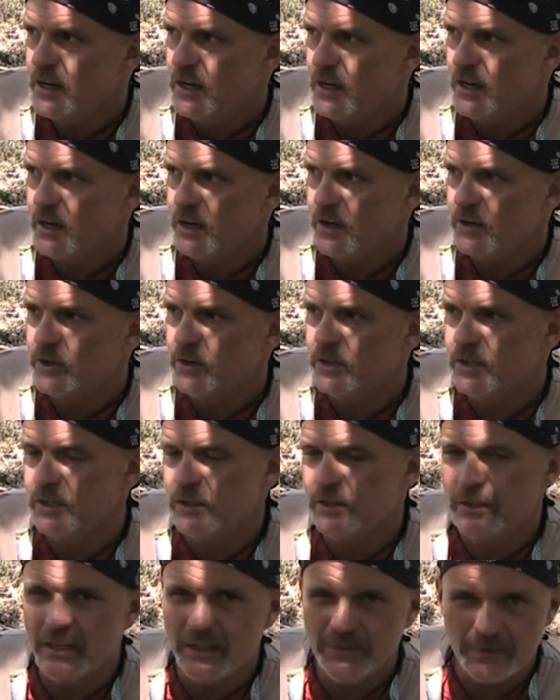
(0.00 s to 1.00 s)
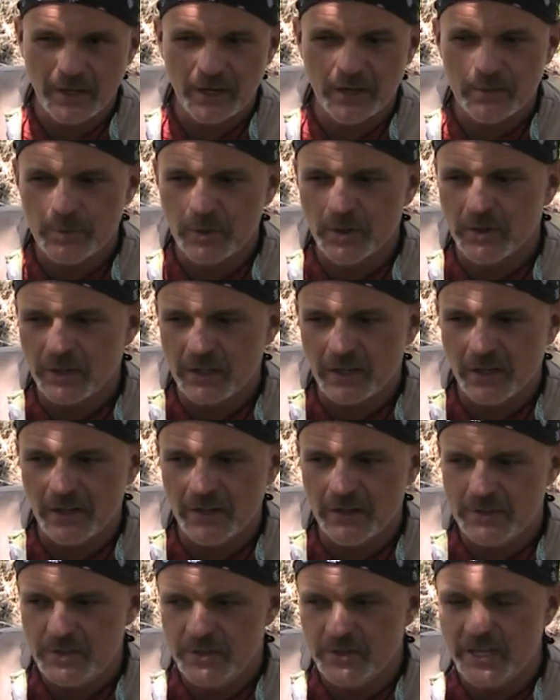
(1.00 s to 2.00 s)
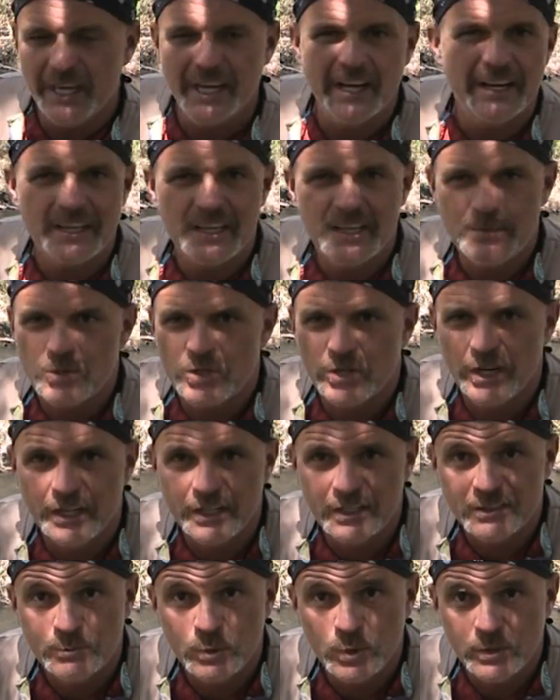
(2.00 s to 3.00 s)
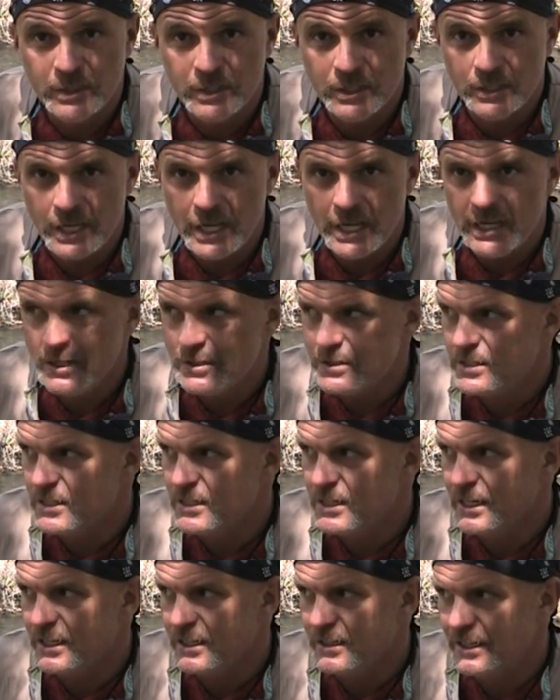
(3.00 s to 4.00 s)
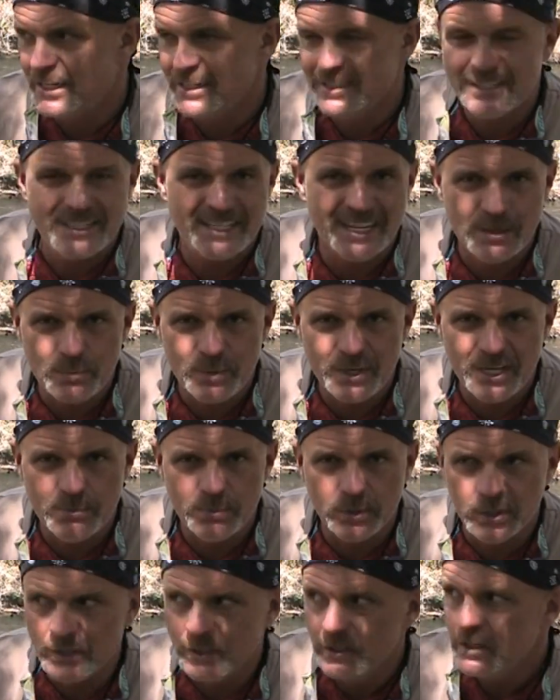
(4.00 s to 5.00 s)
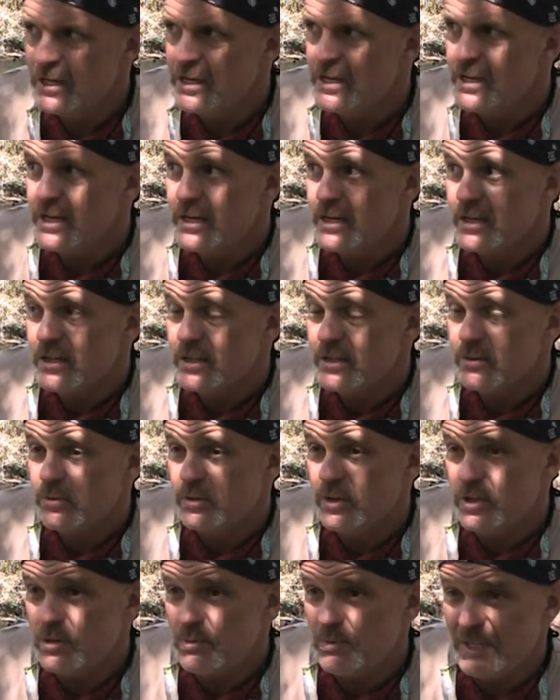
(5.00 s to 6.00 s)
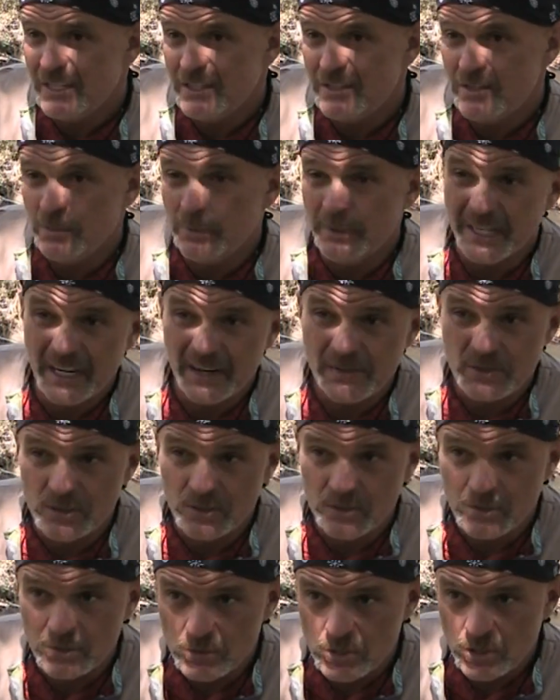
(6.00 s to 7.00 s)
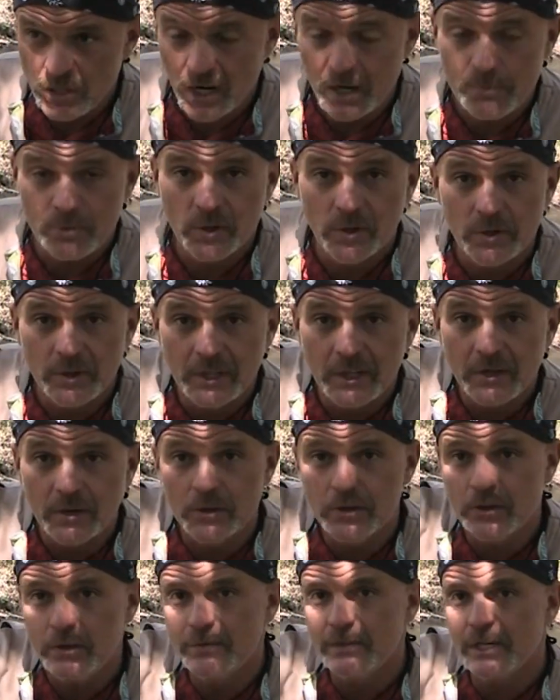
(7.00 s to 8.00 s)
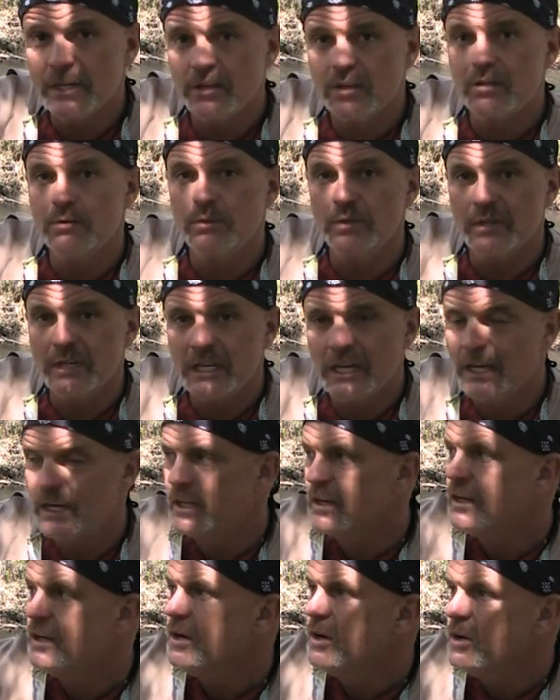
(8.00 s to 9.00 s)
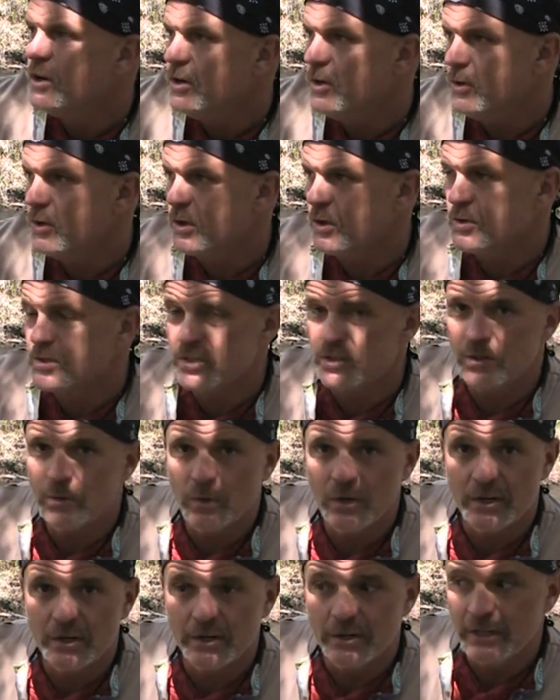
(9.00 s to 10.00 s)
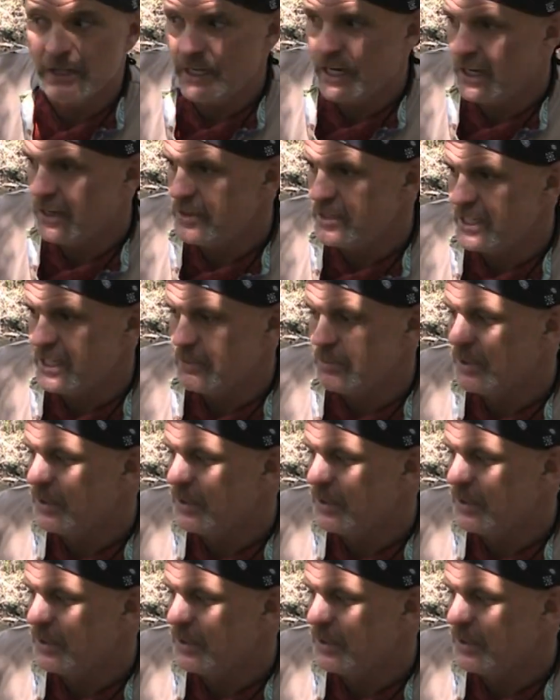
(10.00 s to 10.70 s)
According to lifeguard protocols, you can't keep track of more than 8 to 10 people, which means you might have to either do chaperoning or you've got to communicate who goes in the water and how deep.